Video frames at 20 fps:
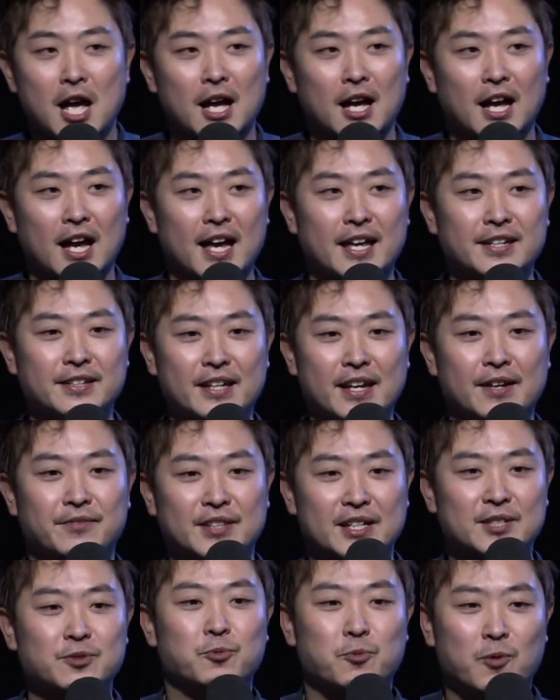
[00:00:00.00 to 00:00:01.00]
And if
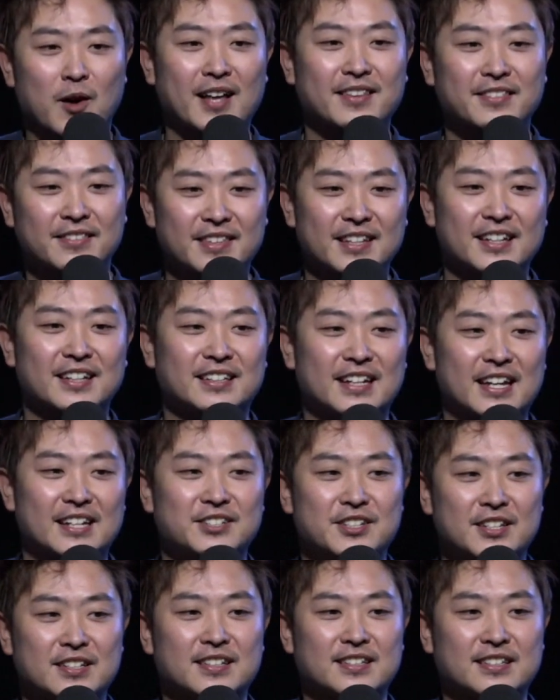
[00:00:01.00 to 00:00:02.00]
there's one thing that
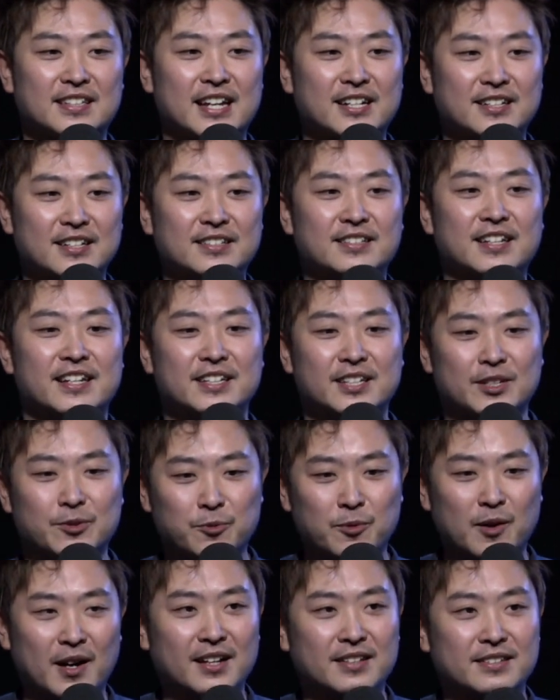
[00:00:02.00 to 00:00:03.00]
Jesus actually said he
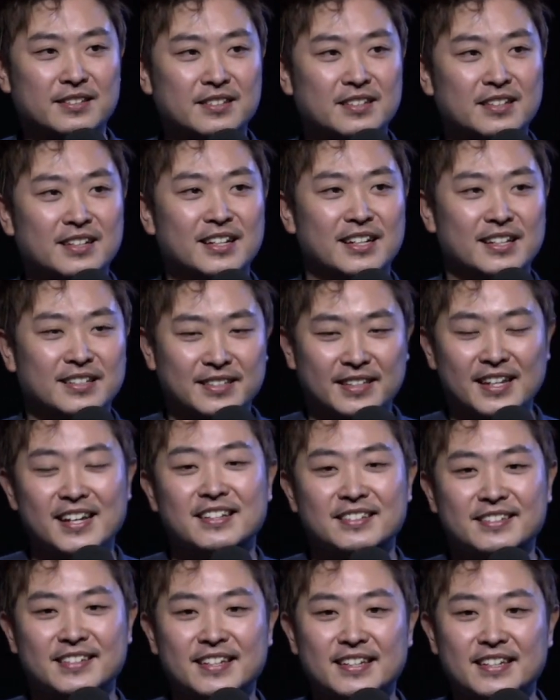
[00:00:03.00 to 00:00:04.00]
wants, is
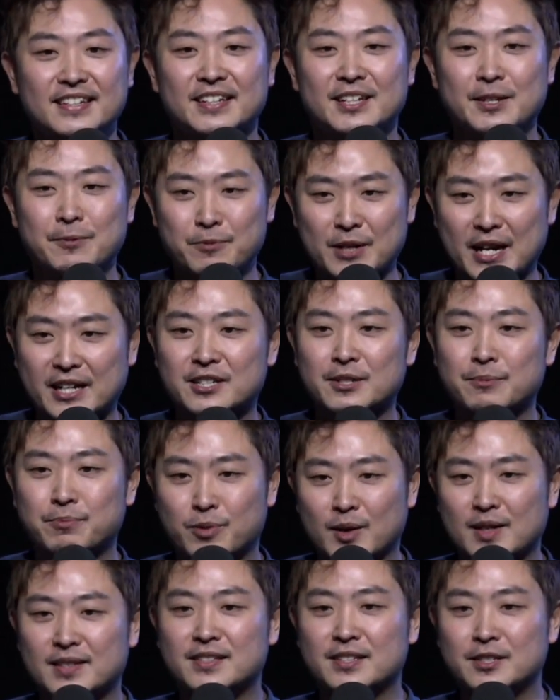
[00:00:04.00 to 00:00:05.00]
this. He actually
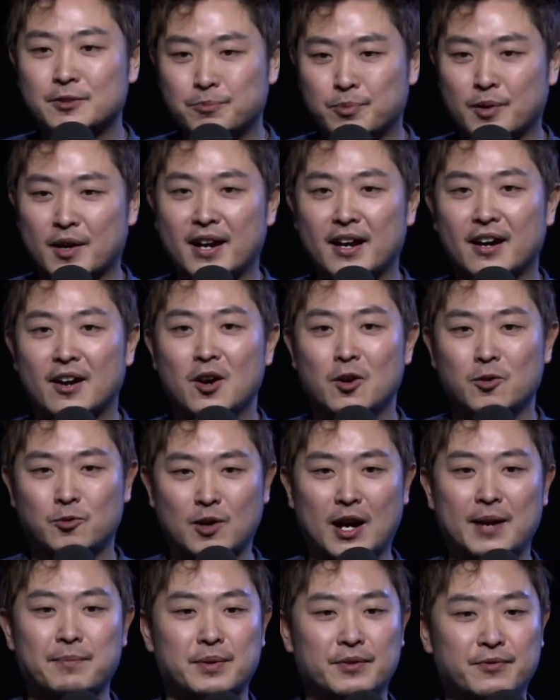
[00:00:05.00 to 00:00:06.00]
prays this prayer
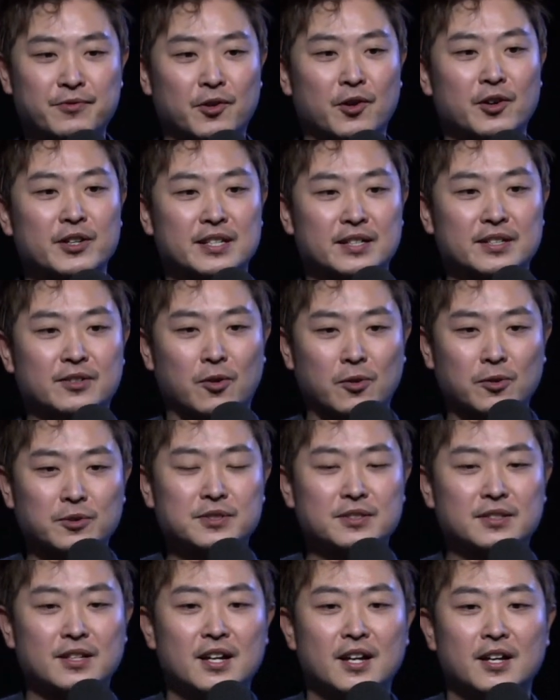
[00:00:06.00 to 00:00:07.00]
right before he
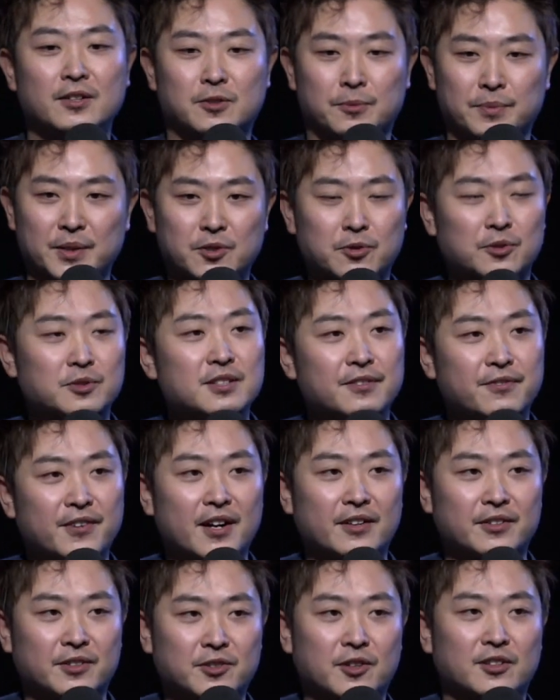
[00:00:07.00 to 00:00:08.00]
goes to be crucified on
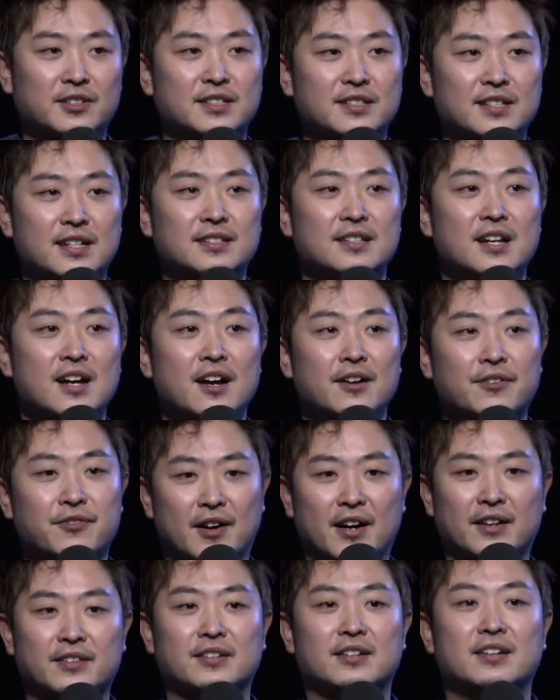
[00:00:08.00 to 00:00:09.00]
the cross. He says,
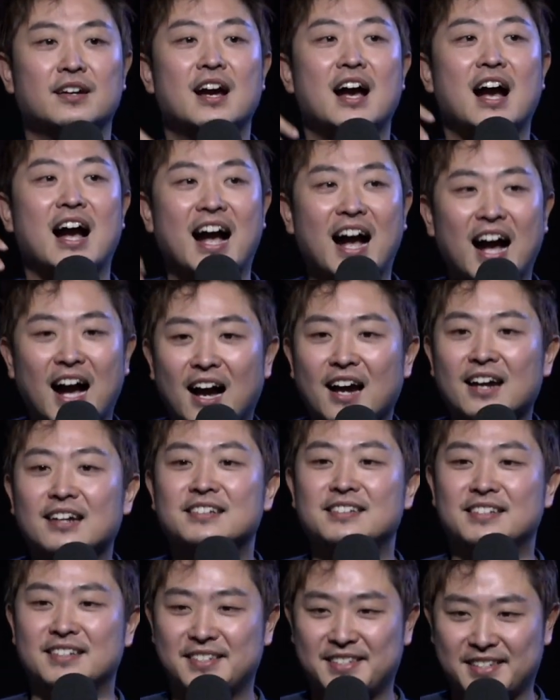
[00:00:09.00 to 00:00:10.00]
Father, I
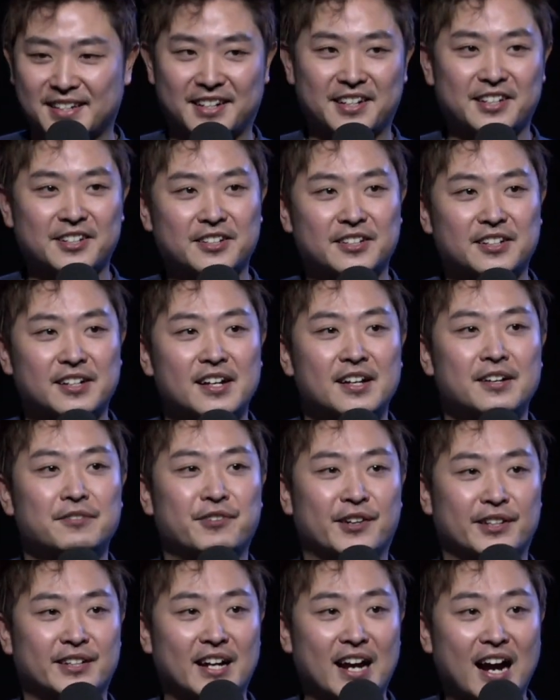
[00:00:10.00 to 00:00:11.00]
desire
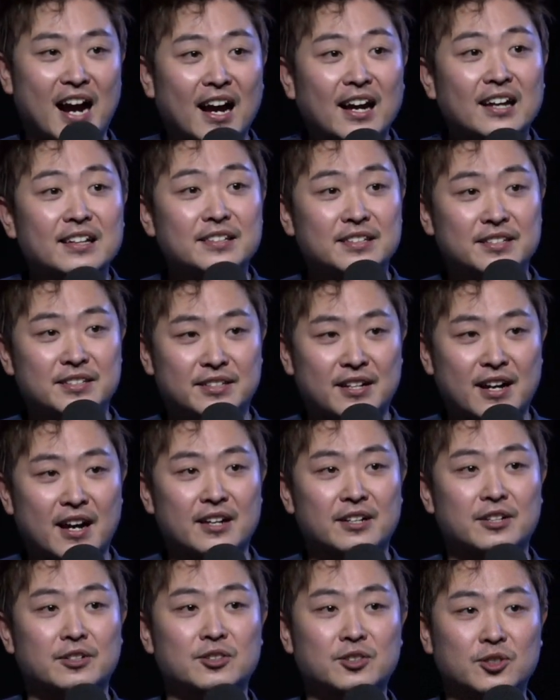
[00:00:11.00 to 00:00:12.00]

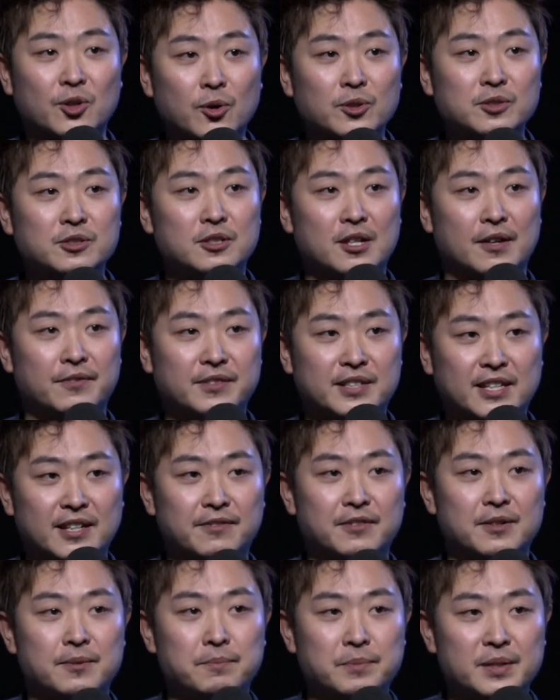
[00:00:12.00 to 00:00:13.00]
those you have
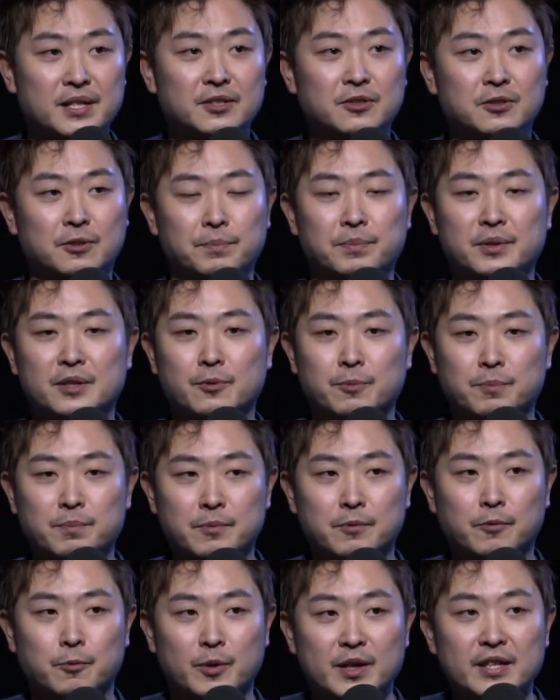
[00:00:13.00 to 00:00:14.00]
given me to be
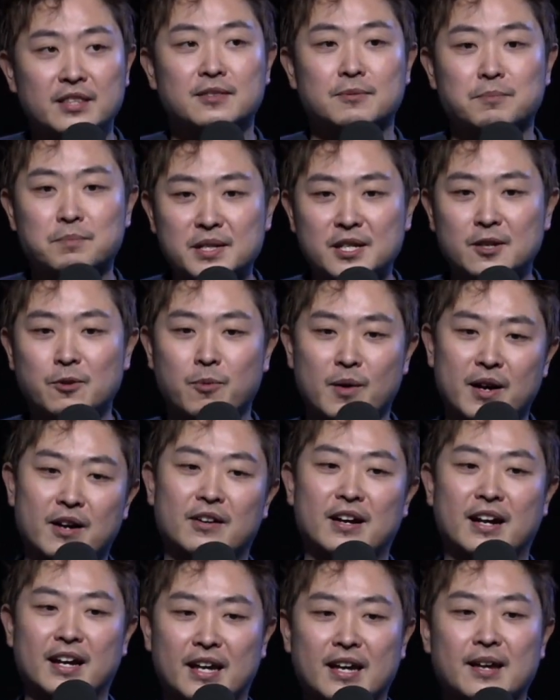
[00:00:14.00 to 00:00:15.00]
with me where
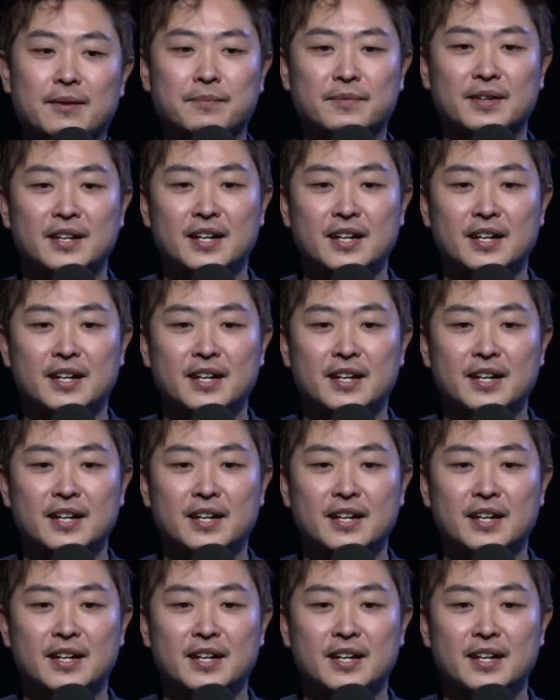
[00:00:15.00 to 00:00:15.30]
I am.